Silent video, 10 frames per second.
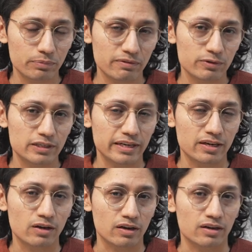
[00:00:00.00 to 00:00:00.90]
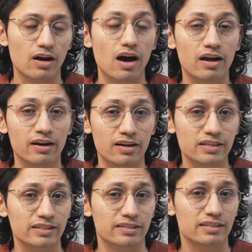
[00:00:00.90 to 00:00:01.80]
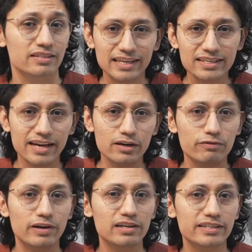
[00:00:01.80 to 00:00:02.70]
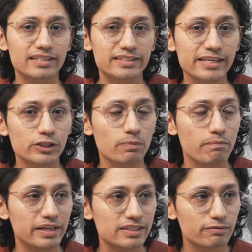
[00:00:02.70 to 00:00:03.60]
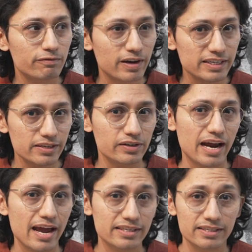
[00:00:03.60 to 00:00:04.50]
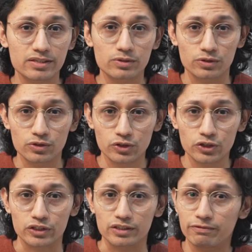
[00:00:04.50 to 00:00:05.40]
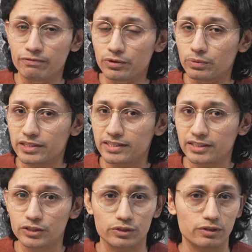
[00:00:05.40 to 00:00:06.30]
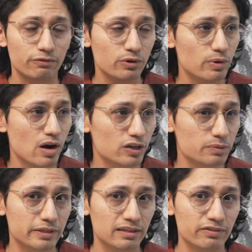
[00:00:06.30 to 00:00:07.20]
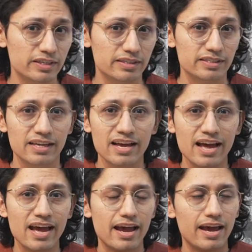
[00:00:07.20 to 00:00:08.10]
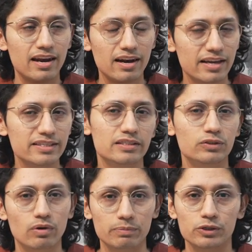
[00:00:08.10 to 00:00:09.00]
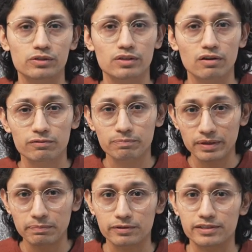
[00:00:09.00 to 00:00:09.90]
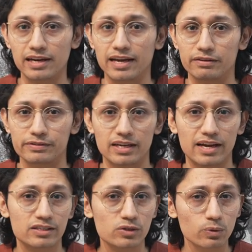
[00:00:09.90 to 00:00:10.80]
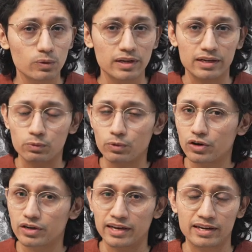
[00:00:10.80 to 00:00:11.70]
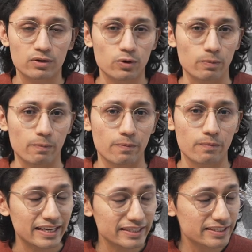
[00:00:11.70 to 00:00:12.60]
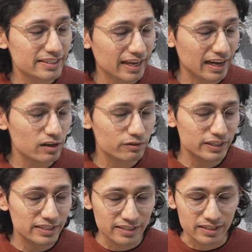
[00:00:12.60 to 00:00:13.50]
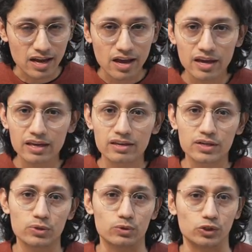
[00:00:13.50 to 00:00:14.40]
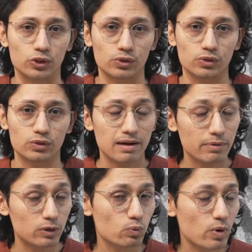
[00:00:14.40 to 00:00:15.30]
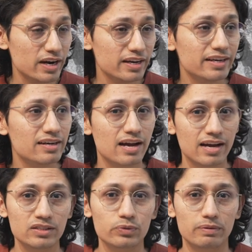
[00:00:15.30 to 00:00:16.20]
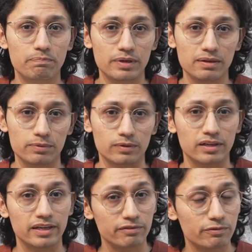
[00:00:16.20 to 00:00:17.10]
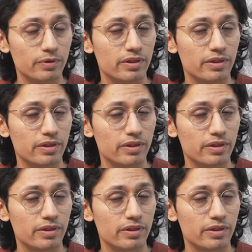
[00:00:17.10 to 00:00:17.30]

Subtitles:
previously gone unnoticed. That kind of early detection means faster access to surgeries, fewer seizures, fewer hospital visits, and less disruptions of people's lives, at school, at work, and at home. And the scale of this is huge. About 1 in 100 people live